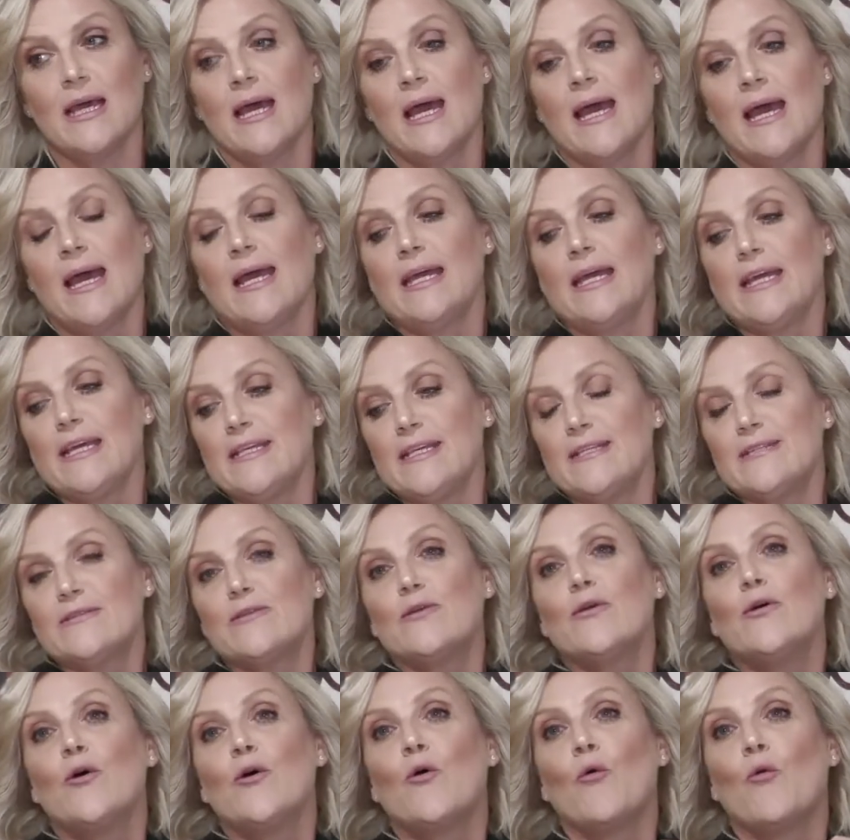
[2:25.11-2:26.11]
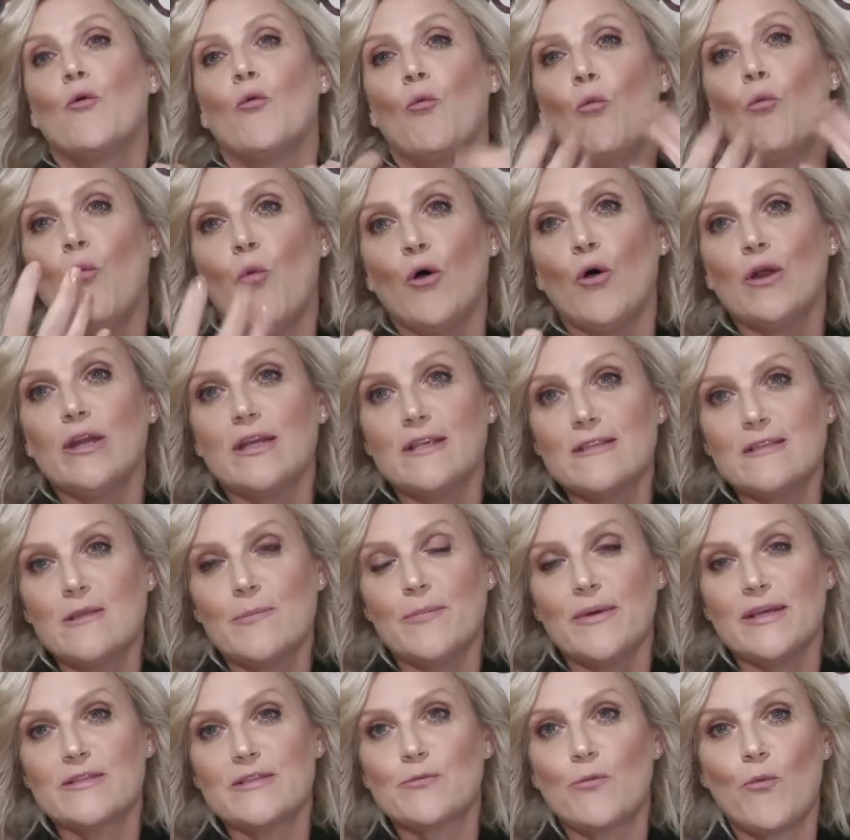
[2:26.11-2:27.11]
is, what is the
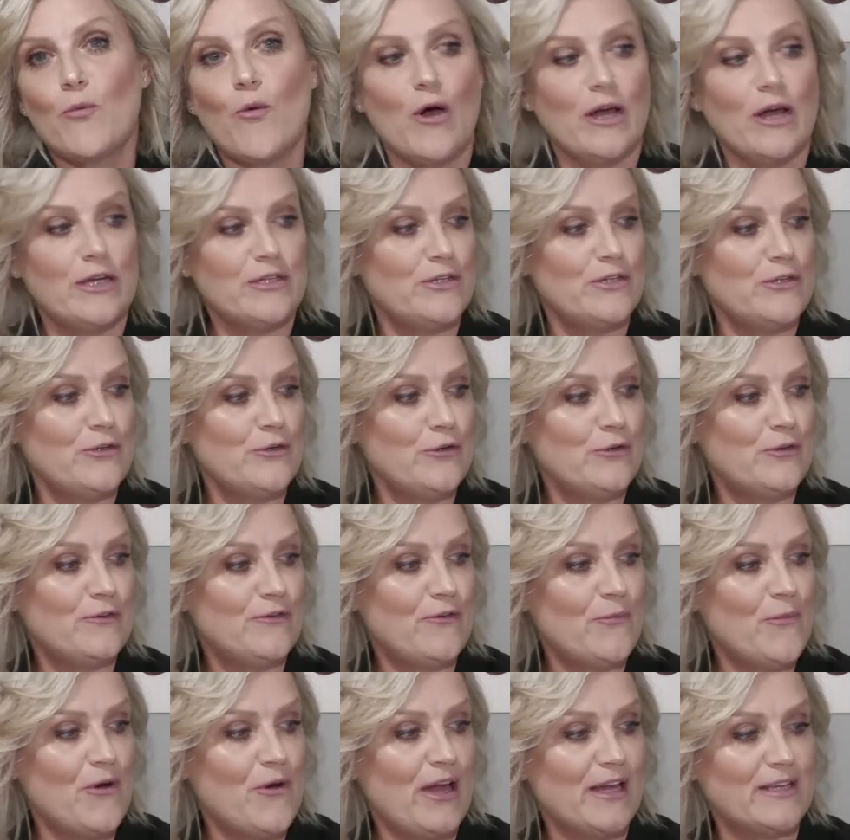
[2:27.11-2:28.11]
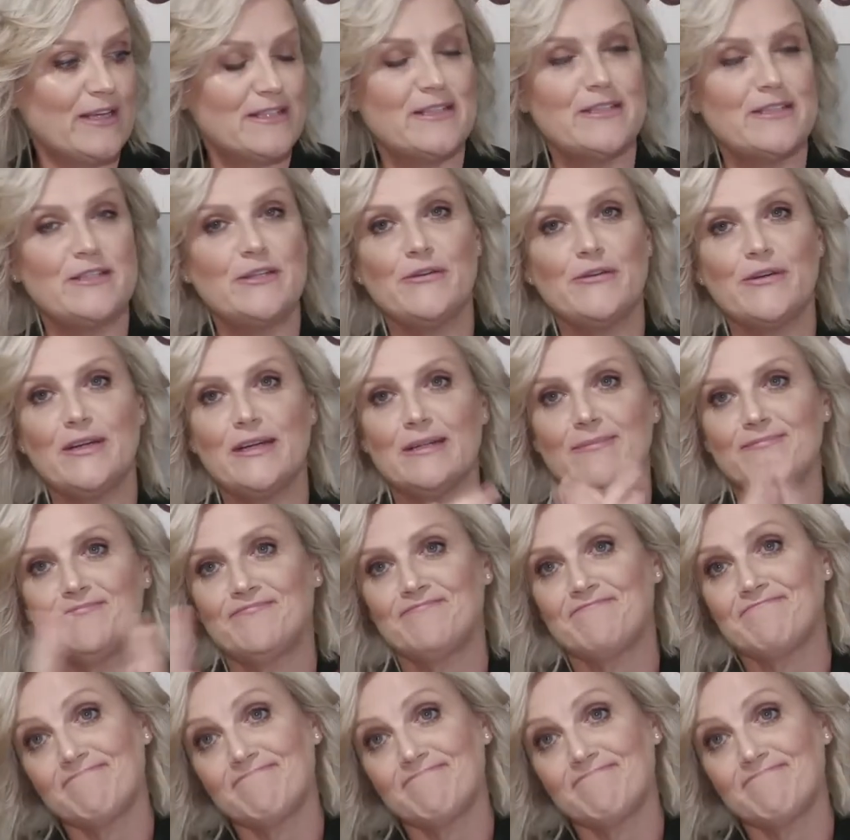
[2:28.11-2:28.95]
best white to use for my exterior?